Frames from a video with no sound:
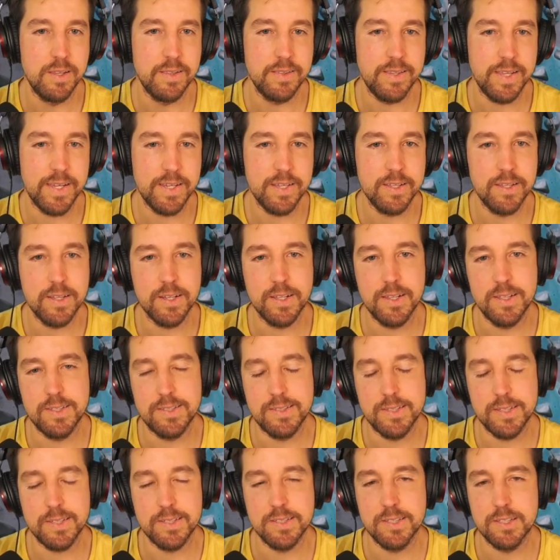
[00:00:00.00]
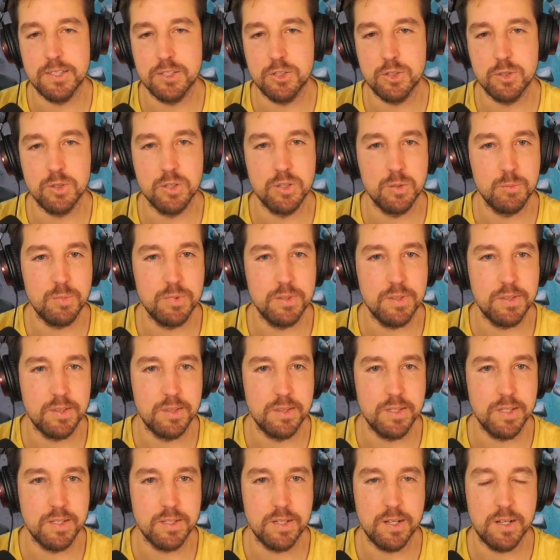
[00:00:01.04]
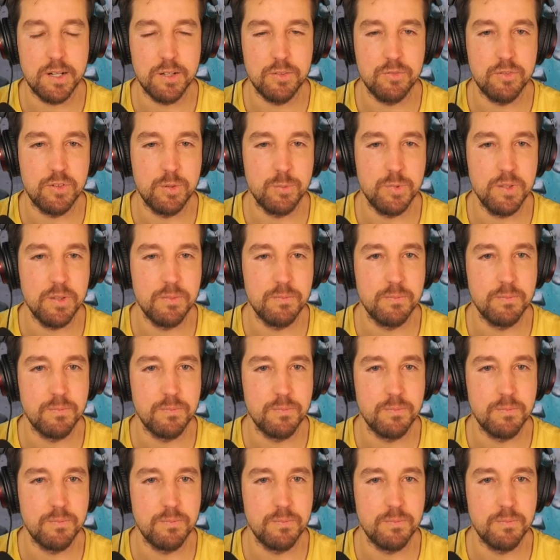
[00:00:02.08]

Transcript: technically sixes shouldn't be that hard for me.